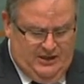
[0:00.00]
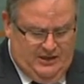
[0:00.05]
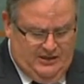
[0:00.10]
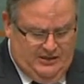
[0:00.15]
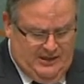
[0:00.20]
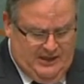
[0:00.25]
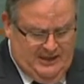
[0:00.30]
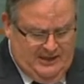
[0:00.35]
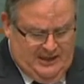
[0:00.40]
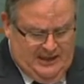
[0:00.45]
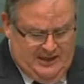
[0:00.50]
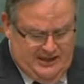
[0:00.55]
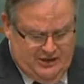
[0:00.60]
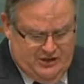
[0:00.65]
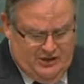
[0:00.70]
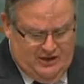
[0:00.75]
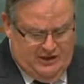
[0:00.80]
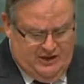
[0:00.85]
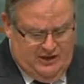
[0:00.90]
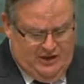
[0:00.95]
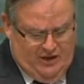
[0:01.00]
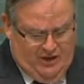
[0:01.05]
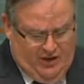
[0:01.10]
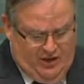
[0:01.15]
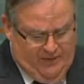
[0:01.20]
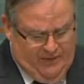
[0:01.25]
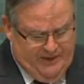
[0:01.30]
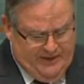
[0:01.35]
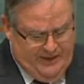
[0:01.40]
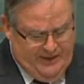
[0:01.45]
said last year that
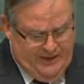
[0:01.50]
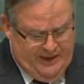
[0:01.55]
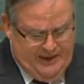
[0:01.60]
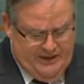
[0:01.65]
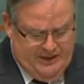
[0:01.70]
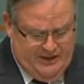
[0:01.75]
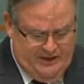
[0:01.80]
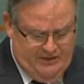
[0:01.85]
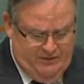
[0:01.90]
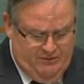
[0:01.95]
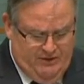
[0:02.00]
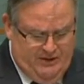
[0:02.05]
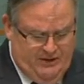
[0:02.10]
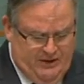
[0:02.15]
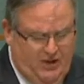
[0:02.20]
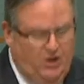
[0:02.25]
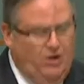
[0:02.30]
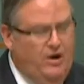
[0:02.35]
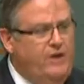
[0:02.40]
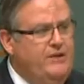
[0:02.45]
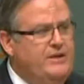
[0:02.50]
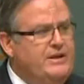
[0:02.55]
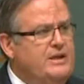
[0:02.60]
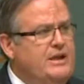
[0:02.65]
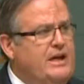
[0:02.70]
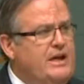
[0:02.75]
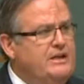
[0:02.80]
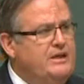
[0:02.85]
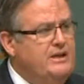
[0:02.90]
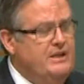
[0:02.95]
higher education
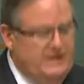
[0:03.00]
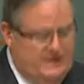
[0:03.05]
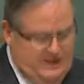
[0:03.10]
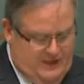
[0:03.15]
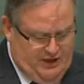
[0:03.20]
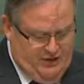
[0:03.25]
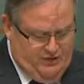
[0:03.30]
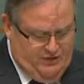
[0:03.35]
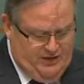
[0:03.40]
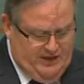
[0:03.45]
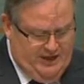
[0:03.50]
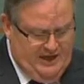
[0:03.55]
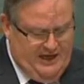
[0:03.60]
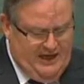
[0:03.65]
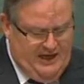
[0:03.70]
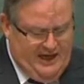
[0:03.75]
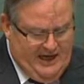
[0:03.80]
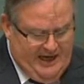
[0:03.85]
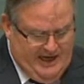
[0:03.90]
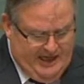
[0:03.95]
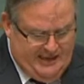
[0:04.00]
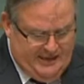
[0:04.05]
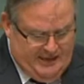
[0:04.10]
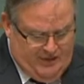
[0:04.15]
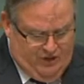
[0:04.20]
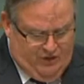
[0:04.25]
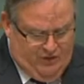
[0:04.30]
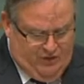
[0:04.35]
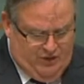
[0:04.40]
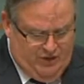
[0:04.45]
in this country is at
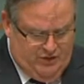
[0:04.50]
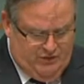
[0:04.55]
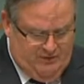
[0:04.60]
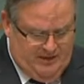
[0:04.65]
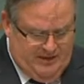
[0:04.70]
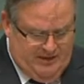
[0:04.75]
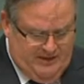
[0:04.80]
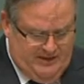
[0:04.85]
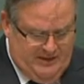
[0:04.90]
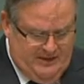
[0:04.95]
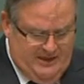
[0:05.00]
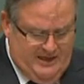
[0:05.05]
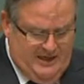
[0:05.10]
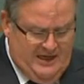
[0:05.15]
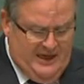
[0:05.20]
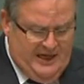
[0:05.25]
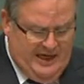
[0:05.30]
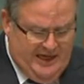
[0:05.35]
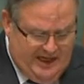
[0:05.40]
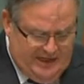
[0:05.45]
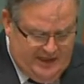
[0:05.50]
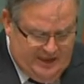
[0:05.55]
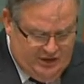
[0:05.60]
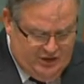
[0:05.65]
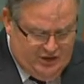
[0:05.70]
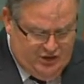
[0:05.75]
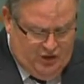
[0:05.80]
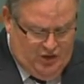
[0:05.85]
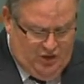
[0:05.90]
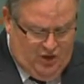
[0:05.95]
a crossroads. It
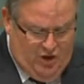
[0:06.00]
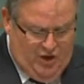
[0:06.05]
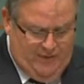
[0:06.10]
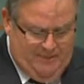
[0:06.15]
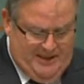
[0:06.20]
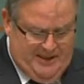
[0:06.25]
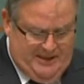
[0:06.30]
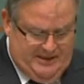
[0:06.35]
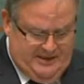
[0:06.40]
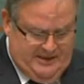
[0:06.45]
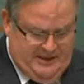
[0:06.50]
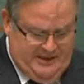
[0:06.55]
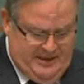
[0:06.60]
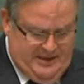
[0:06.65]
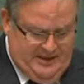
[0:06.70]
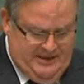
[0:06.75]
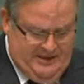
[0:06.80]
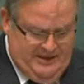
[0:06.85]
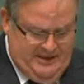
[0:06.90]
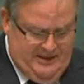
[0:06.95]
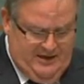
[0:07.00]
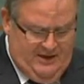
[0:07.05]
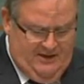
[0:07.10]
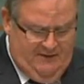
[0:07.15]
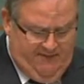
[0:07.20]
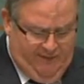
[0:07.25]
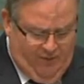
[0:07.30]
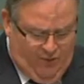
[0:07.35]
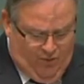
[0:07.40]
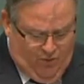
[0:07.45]
is time, he said,
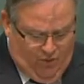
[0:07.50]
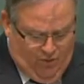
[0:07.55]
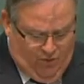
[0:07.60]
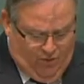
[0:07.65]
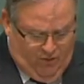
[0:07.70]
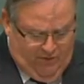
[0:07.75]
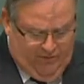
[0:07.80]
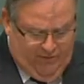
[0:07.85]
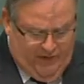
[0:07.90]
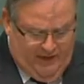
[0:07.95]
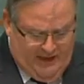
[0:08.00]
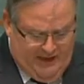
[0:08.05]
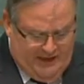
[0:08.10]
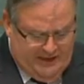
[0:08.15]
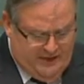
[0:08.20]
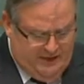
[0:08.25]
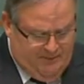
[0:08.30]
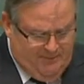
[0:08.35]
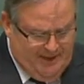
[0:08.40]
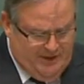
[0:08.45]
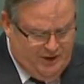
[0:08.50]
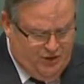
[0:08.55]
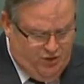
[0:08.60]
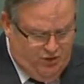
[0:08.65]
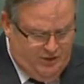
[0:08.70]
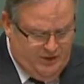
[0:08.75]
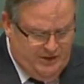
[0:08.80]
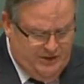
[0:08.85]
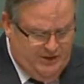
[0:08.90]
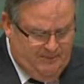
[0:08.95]
for us to make
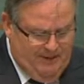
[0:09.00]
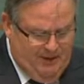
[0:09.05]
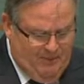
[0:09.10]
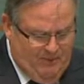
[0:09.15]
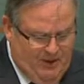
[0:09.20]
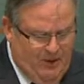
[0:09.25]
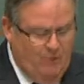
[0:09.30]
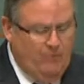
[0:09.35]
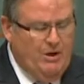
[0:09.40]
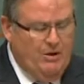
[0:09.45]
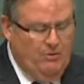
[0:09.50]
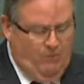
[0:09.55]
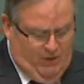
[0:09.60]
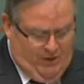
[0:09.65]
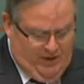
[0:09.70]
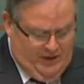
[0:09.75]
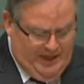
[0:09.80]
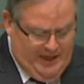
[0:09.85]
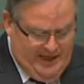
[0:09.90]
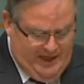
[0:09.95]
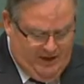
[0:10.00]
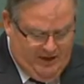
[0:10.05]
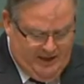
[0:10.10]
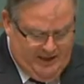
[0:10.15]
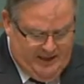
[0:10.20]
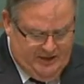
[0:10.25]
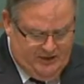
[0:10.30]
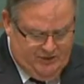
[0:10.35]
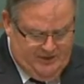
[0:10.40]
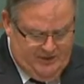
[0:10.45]
choices about whether we want our
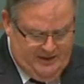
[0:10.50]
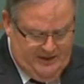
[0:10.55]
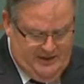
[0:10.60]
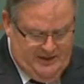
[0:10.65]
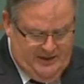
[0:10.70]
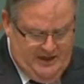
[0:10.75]
country,